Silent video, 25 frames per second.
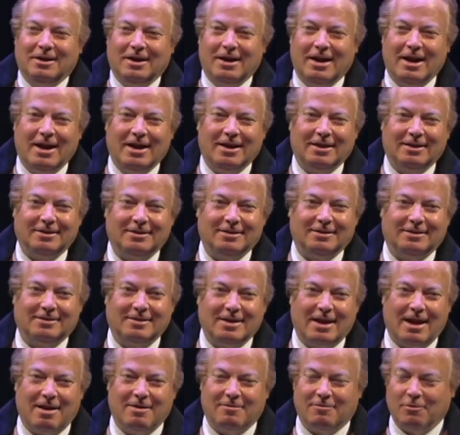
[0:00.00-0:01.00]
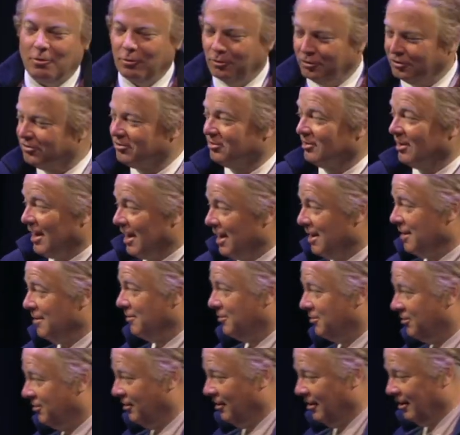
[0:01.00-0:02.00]
and have owned
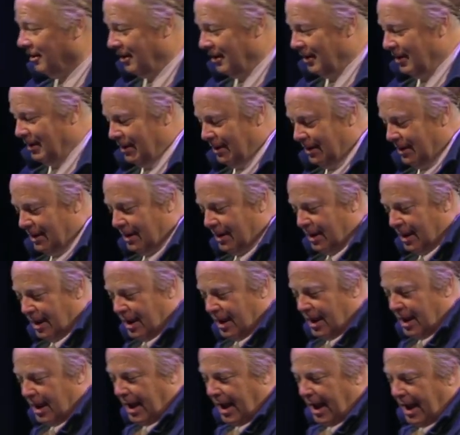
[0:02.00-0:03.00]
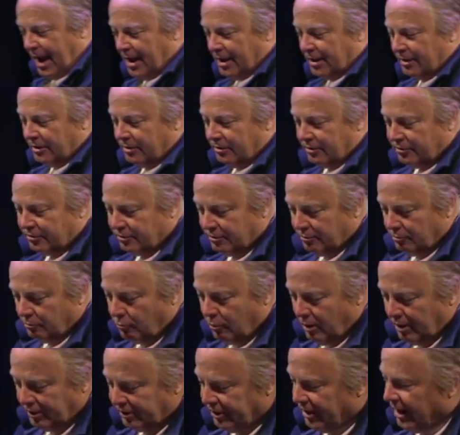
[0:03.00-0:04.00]
slaves? And
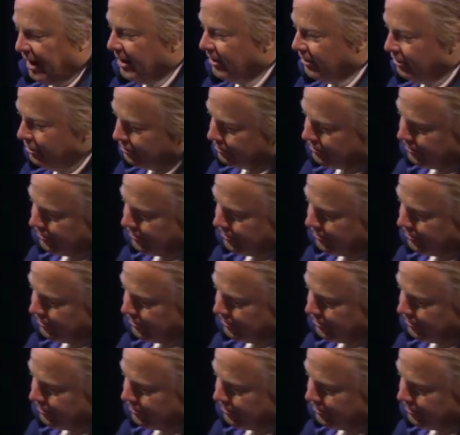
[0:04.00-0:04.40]
what did I do